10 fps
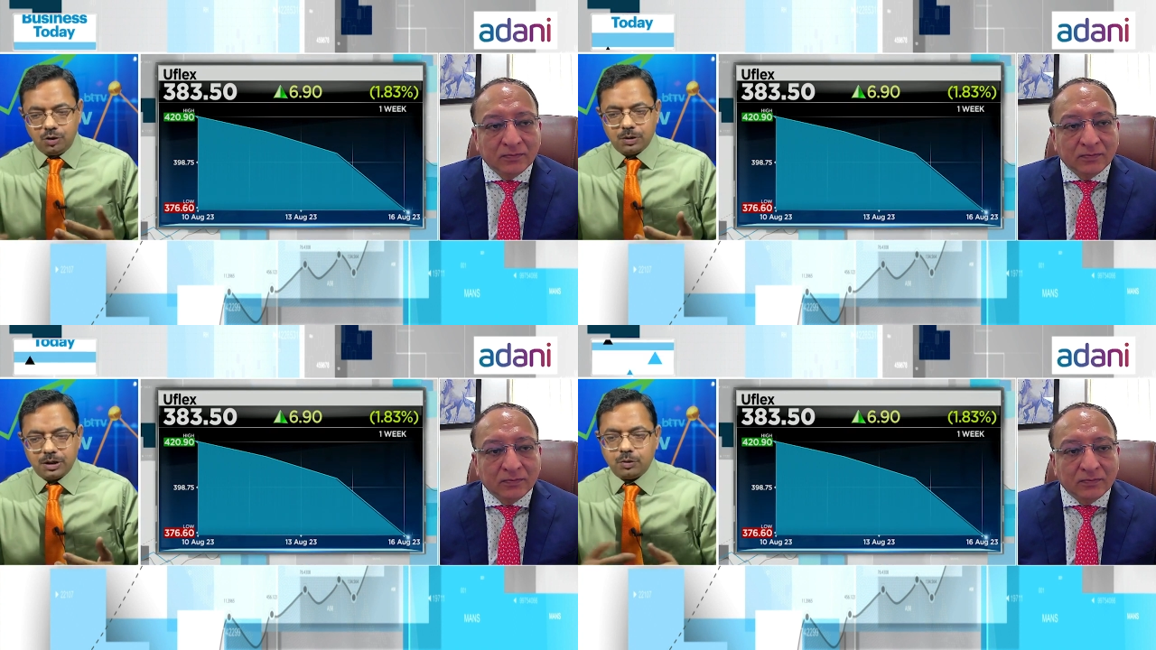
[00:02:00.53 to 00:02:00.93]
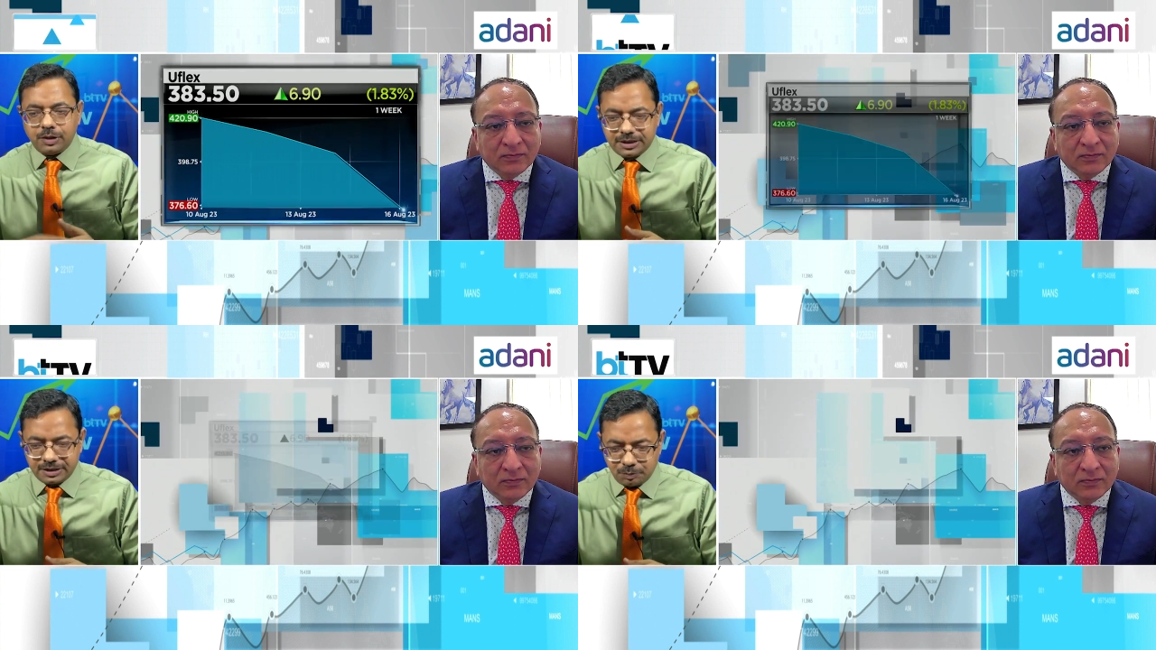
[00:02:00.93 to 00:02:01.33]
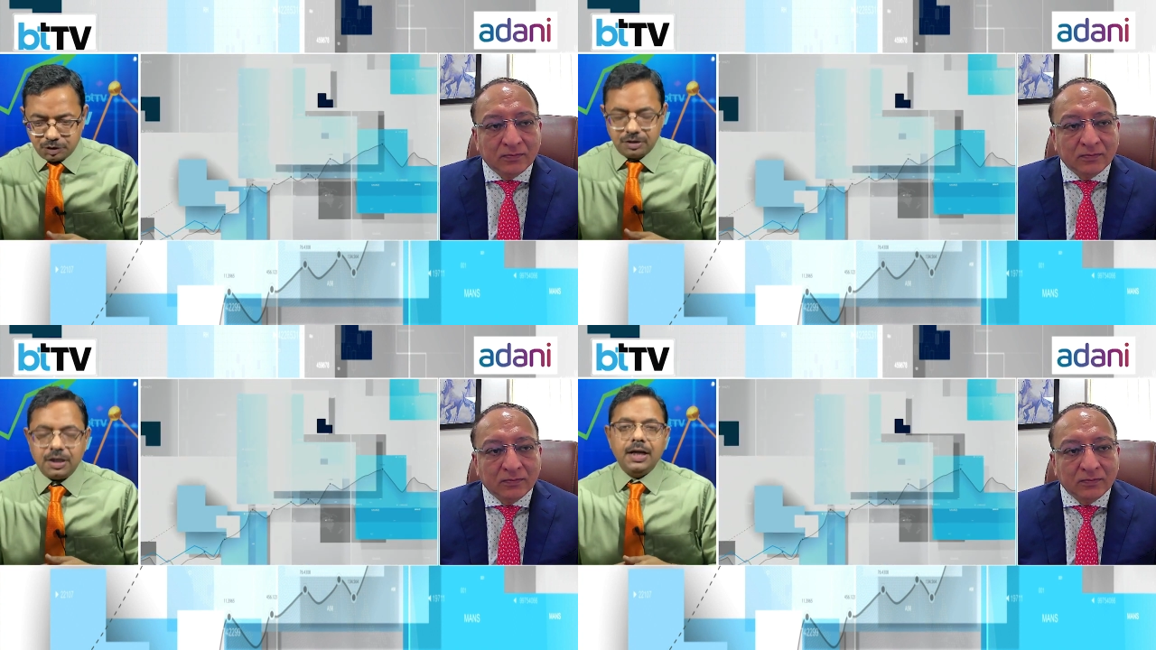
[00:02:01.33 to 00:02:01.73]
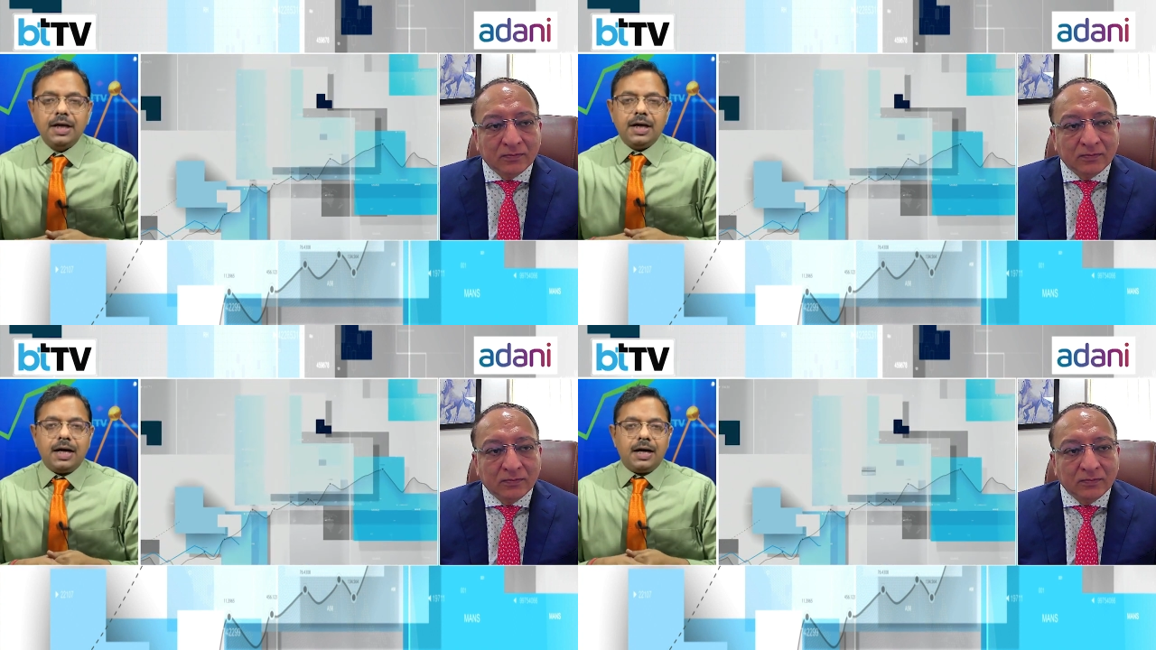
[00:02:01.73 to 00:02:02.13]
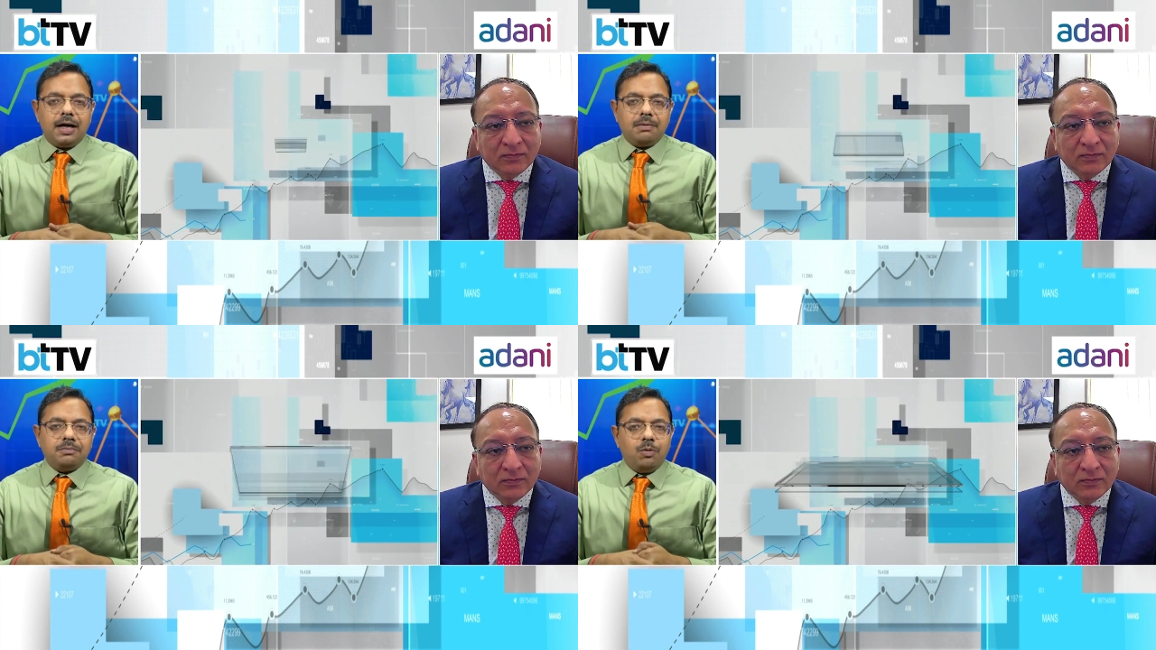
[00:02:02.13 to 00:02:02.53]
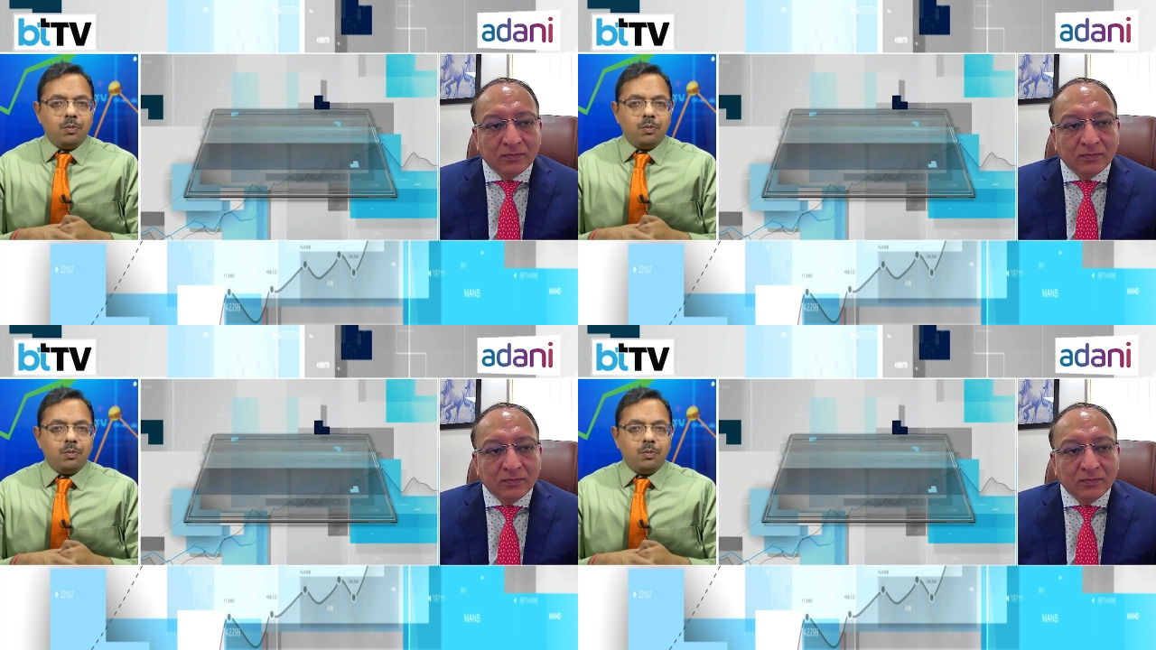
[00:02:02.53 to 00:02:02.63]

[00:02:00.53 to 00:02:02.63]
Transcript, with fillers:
Speaker 1: You are no exception. Uh,